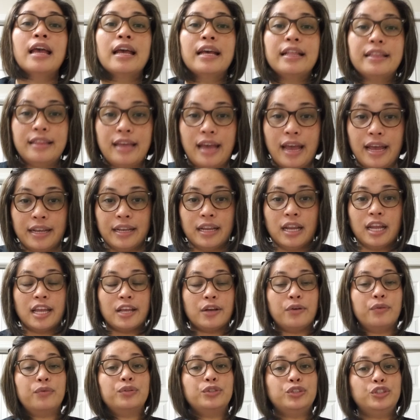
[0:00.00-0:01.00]
that
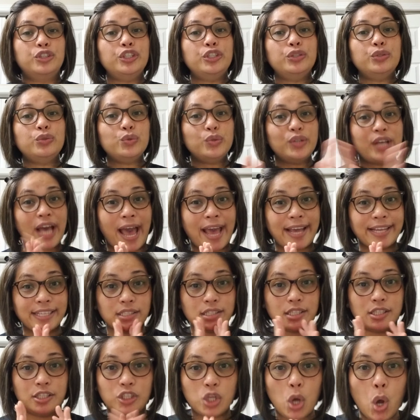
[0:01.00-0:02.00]
do you
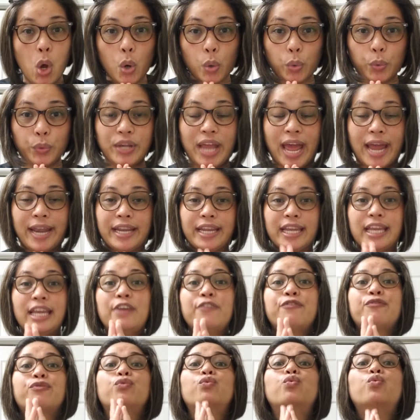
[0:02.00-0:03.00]
guys know that
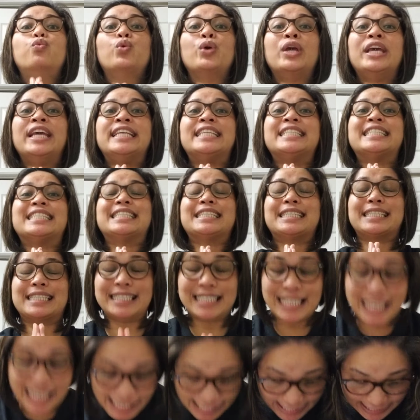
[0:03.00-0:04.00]
if we
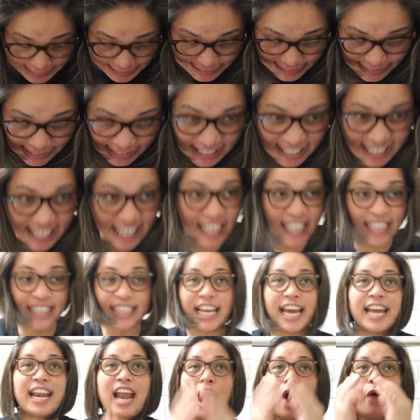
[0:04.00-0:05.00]
sneeze,
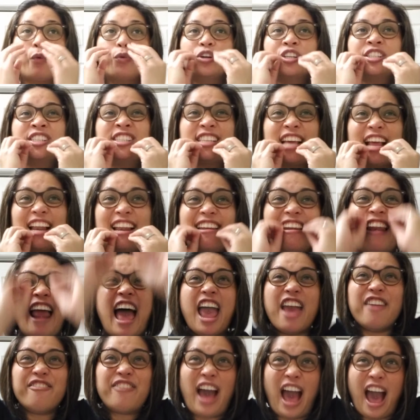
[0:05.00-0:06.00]
that our
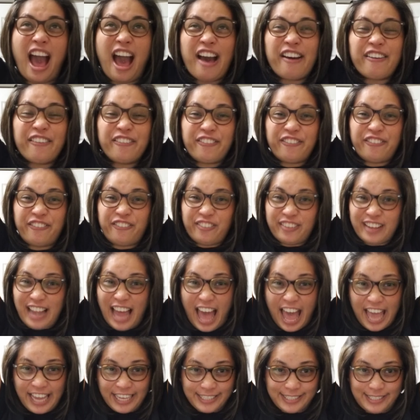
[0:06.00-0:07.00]
saliva
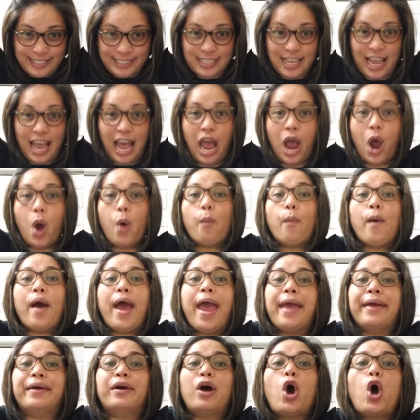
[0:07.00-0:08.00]
flies
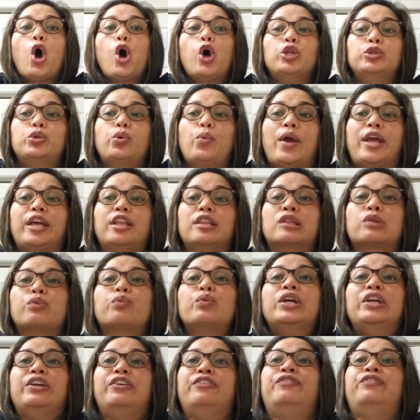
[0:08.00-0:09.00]
away all the way
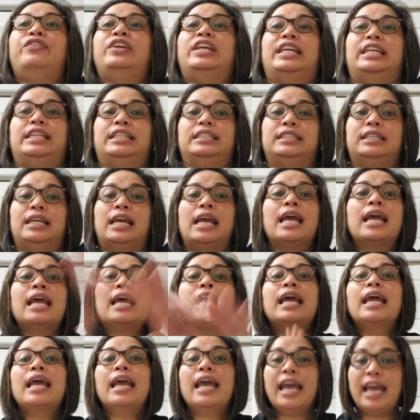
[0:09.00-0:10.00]
3 feet?
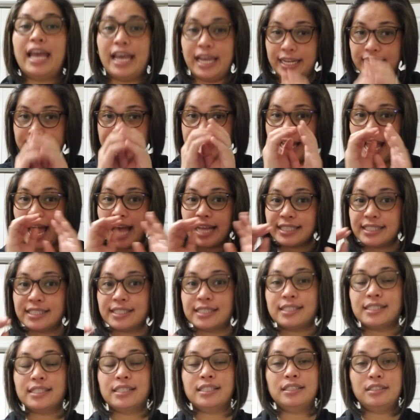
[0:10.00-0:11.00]
And
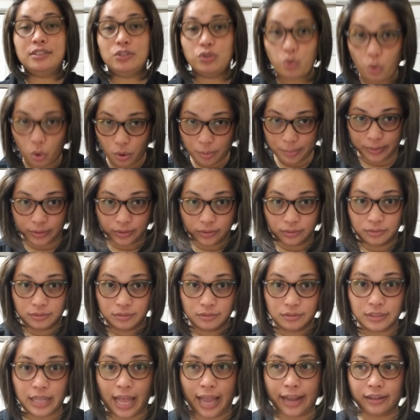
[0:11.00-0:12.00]
that's normal,
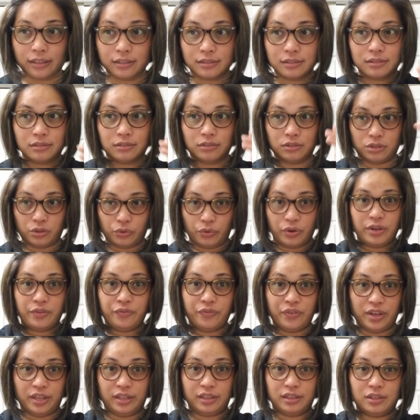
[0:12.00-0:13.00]
like 3
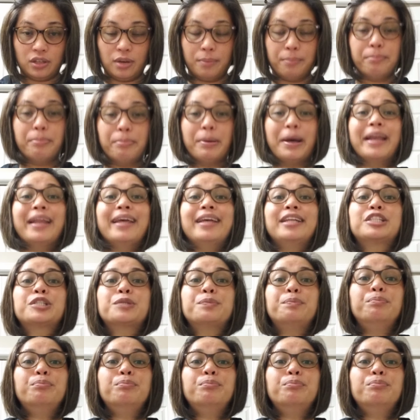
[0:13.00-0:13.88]
feet, but it